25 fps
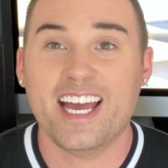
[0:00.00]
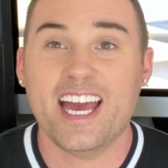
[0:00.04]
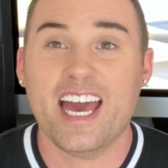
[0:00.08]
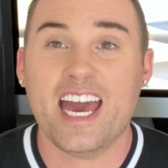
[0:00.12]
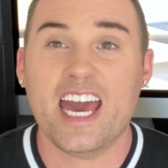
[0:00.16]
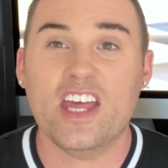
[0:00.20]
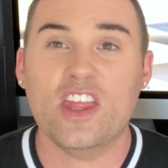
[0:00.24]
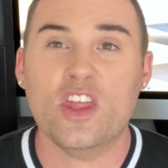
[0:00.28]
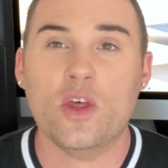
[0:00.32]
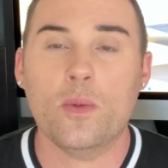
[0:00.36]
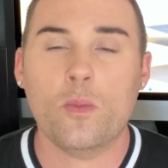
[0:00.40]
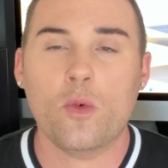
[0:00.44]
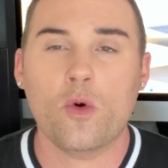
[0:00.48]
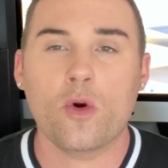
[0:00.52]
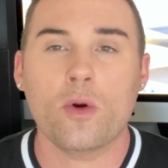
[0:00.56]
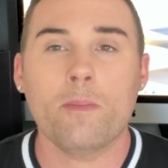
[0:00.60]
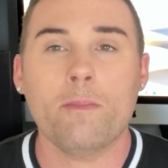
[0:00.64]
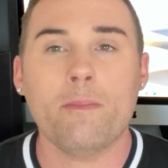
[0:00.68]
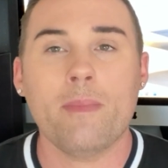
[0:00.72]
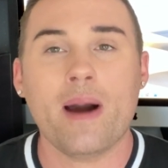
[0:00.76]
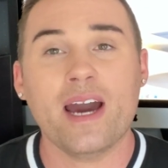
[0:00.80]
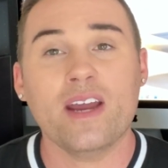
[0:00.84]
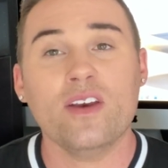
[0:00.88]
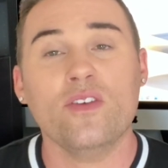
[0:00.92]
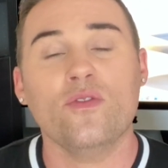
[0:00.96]
And the more
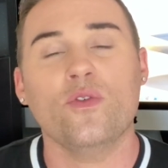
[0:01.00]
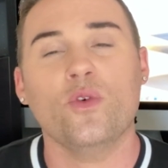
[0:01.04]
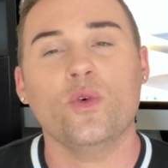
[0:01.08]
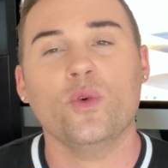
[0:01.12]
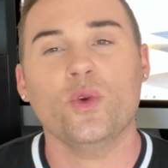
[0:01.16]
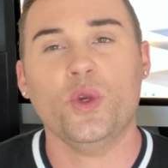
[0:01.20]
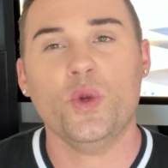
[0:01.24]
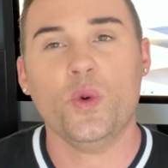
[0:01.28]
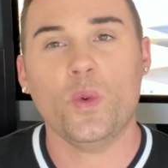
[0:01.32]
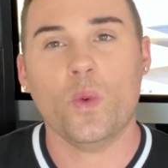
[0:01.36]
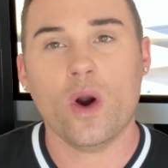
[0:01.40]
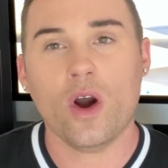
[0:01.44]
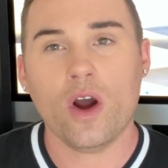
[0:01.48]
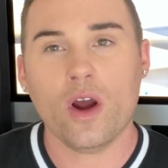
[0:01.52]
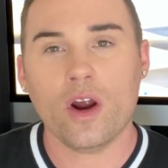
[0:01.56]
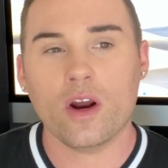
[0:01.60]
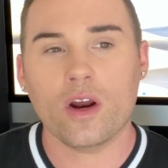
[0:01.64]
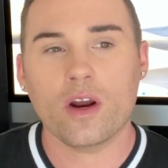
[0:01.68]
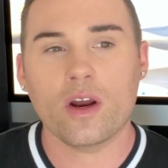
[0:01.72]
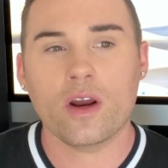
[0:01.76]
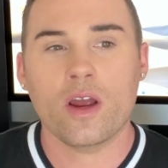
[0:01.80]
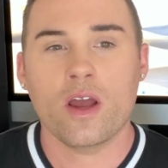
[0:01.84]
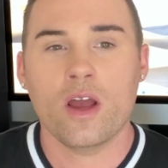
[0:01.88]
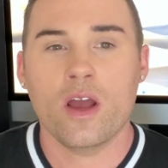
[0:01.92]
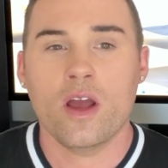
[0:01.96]
mindful you
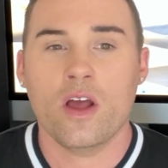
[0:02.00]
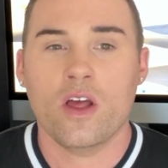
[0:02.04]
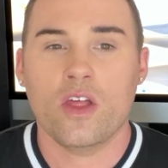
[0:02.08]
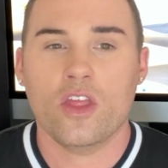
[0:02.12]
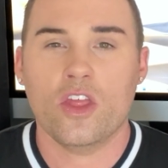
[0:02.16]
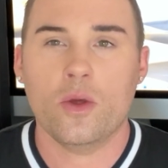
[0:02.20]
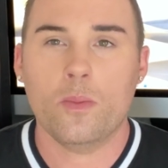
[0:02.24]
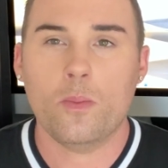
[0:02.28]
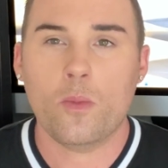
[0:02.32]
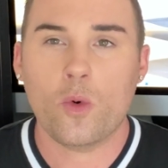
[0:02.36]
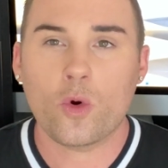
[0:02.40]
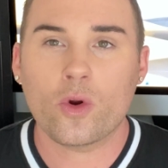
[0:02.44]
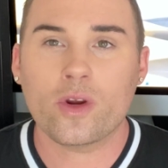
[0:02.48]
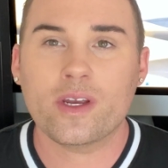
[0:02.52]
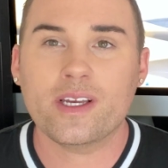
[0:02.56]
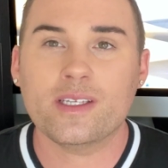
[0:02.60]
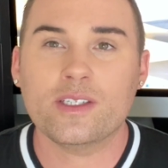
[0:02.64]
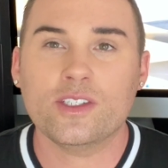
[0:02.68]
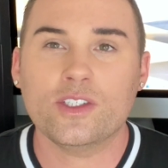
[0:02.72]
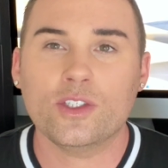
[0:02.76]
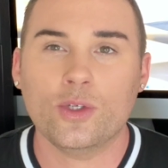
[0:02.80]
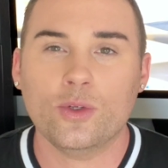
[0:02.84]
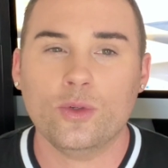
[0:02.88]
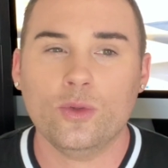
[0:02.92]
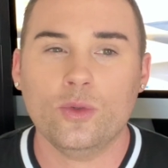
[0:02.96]
are, the more in
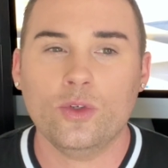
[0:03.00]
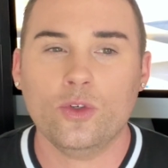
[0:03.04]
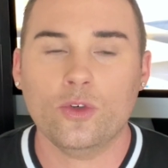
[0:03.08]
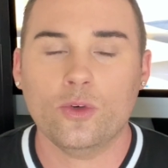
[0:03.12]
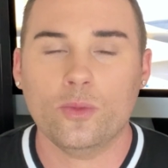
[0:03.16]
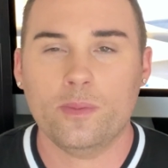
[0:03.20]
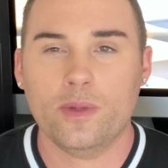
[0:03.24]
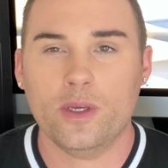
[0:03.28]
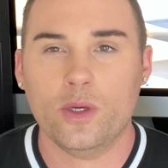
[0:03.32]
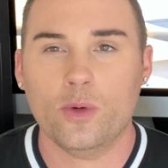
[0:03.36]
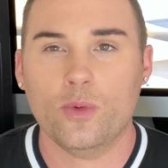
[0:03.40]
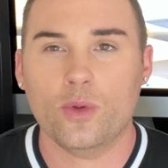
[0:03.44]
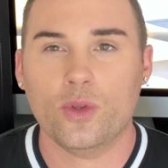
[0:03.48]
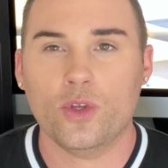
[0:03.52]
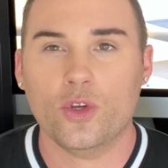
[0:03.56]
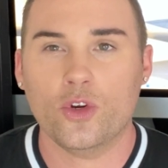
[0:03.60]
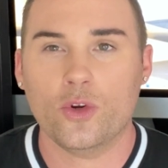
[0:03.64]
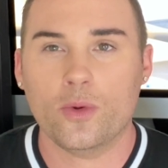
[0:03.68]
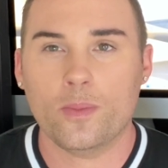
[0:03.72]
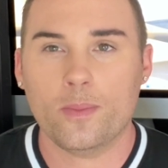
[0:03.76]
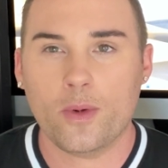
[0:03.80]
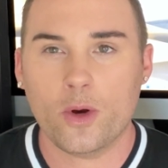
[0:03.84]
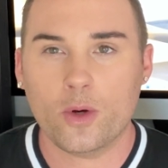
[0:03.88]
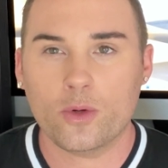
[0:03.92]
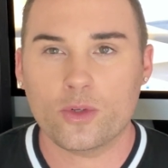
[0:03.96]
tune you'll be with your
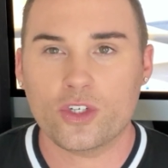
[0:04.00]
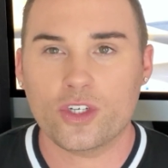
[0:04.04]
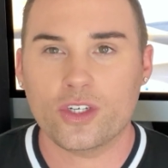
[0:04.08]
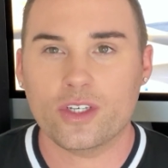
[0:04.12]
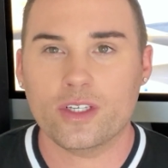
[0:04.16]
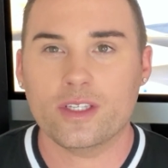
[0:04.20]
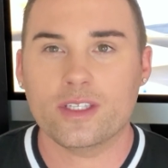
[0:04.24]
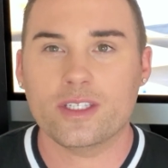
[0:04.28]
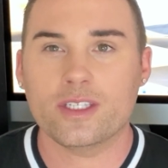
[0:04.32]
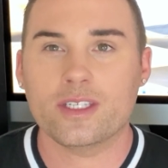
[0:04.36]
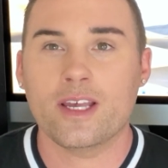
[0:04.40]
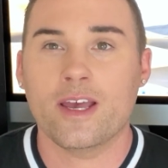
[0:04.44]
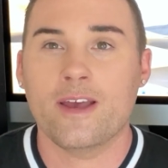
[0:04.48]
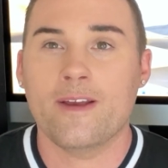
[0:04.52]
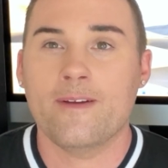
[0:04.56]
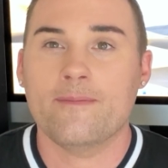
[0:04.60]
emotions.